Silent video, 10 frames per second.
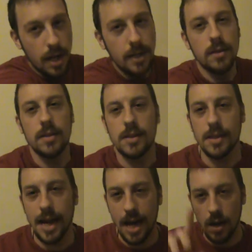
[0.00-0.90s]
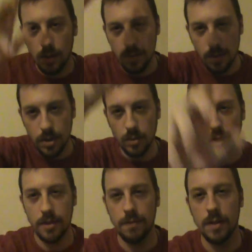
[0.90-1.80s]
In the south you
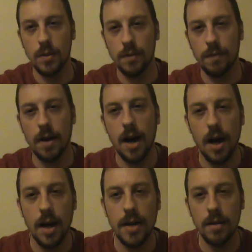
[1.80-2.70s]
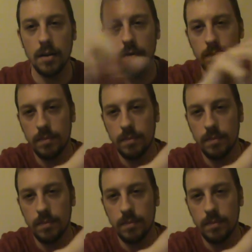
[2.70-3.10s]
will invoke fire.